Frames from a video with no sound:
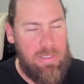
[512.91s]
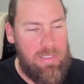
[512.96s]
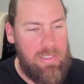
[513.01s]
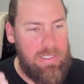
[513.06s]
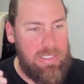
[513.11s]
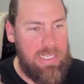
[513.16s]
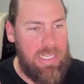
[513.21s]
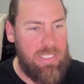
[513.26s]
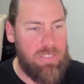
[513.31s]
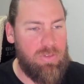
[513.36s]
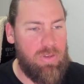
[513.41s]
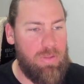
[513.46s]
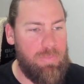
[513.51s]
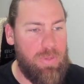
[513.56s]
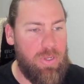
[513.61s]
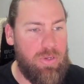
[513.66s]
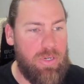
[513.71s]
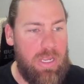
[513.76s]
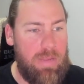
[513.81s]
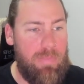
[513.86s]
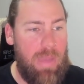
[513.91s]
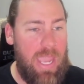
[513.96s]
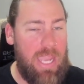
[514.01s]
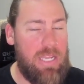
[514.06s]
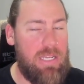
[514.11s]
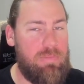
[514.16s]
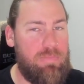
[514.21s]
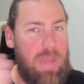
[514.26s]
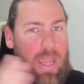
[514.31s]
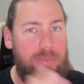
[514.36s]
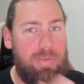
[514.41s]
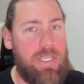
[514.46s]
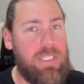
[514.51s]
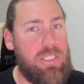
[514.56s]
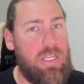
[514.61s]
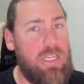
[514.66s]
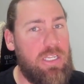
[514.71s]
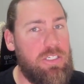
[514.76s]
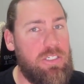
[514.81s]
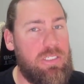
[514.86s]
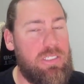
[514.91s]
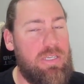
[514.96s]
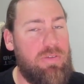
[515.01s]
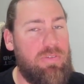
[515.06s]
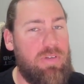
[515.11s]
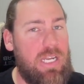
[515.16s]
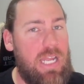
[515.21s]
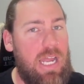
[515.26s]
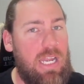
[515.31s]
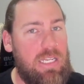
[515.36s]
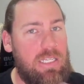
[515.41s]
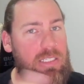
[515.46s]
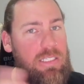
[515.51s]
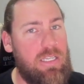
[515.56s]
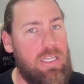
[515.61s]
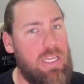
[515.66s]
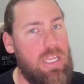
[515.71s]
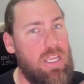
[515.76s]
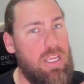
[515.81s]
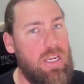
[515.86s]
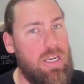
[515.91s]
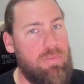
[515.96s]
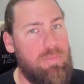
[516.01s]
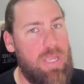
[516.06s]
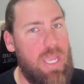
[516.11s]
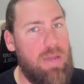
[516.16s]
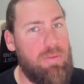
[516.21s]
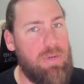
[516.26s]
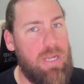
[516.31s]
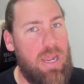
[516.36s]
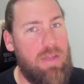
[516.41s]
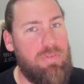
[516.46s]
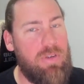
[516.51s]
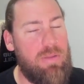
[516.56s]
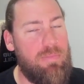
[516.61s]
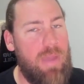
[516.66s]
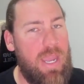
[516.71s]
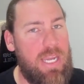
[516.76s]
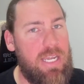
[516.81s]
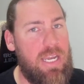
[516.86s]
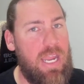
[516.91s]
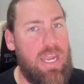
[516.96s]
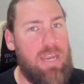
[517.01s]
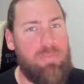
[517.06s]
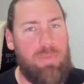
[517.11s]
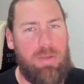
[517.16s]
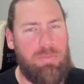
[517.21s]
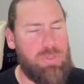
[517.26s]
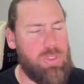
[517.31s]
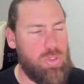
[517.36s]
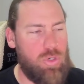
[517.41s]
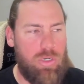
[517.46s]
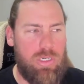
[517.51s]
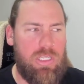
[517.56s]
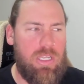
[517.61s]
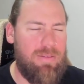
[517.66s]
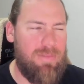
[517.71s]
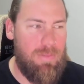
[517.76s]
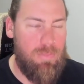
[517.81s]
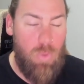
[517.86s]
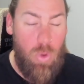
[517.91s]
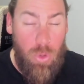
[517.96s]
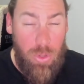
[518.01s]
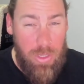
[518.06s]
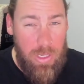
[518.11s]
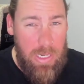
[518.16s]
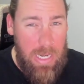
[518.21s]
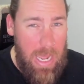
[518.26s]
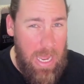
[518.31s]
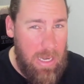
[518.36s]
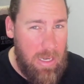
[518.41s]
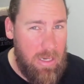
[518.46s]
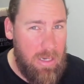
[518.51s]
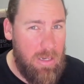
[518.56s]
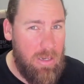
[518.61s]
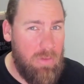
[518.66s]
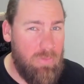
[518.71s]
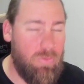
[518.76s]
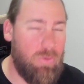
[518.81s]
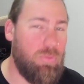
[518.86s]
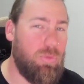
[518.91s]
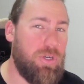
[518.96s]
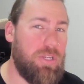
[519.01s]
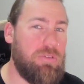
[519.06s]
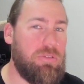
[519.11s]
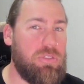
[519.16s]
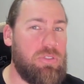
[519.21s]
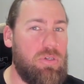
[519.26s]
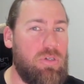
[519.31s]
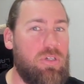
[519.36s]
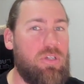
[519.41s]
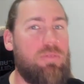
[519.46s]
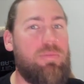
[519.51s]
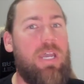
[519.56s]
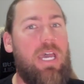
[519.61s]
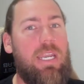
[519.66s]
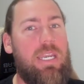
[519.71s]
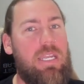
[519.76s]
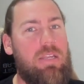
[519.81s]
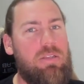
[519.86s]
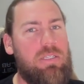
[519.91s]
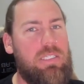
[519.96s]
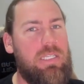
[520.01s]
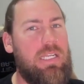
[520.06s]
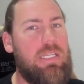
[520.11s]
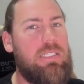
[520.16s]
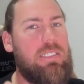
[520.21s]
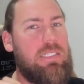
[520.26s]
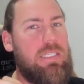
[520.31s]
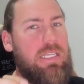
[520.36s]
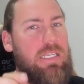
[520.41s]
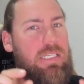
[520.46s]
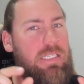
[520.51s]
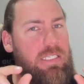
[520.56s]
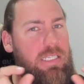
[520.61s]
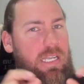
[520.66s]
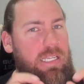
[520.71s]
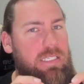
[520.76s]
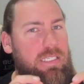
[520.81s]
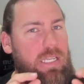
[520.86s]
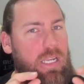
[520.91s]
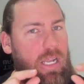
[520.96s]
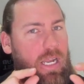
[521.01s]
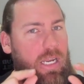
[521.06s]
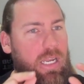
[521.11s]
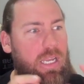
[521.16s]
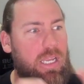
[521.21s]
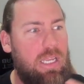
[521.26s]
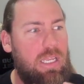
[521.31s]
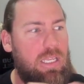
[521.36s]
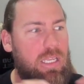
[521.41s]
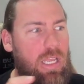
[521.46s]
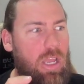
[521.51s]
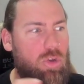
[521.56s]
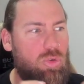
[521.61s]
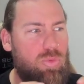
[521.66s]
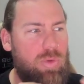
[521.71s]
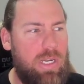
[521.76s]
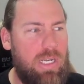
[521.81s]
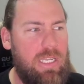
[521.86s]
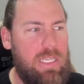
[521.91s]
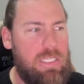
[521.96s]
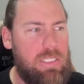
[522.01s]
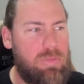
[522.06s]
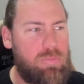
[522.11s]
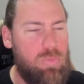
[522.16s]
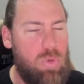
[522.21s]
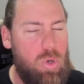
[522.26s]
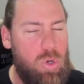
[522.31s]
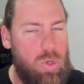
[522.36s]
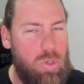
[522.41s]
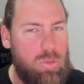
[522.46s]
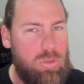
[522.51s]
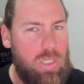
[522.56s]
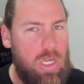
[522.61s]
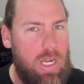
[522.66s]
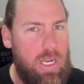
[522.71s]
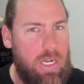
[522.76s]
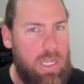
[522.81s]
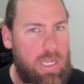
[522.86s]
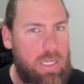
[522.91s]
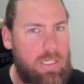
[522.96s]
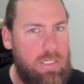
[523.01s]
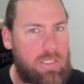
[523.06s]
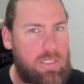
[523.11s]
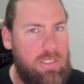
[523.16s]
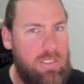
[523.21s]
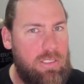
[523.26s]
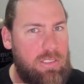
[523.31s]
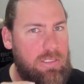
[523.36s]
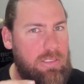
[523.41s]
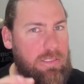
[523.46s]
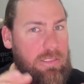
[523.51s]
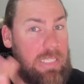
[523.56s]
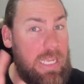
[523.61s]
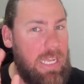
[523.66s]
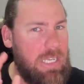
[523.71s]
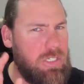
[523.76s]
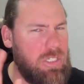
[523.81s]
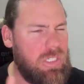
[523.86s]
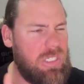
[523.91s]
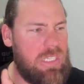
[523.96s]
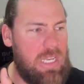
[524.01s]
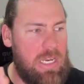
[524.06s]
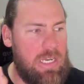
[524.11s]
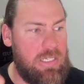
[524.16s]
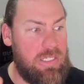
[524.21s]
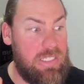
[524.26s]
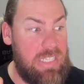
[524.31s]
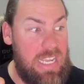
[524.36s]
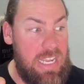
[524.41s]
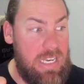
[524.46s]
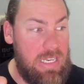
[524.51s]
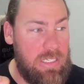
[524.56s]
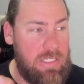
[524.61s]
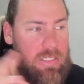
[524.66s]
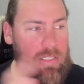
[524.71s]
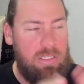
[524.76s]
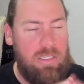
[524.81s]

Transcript: Skins for the building, maybe it's only just different colors like you're going to be able to have in the main game. I'm sure it's going to be more than that from what he was talking about. He said skins as like a really small kind of, yeah, just skins.